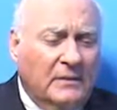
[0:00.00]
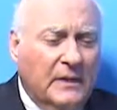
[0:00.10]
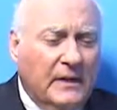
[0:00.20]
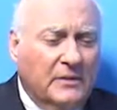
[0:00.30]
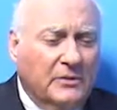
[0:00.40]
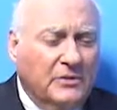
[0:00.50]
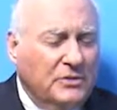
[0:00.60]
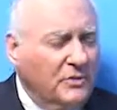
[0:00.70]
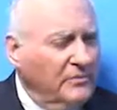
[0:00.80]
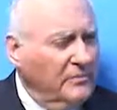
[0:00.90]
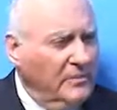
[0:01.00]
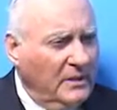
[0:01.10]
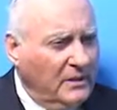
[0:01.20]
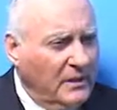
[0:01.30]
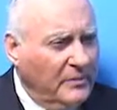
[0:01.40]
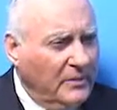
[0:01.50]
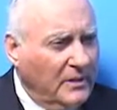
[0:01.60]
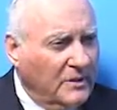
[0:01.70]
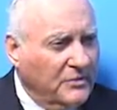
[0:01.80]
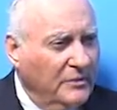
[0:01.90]
diagnosis of familial
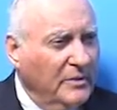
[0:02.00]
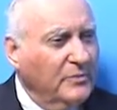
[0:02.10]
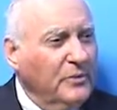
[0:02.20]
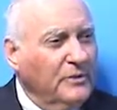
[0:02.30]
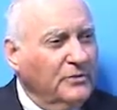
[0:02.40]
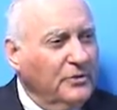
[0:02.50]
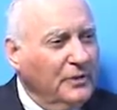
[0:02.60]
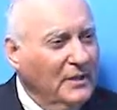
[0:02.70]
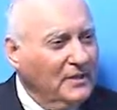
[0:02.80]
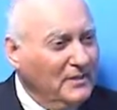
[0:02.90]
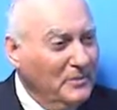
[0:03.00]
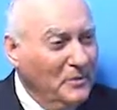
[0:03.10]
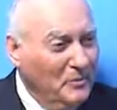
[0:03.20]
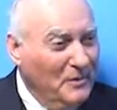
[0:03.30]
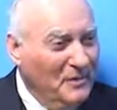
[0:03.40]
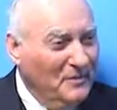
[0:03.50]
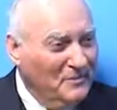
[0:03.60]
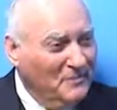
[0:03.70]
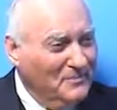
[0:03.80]
hypercholesterolemia, but turned out to simply be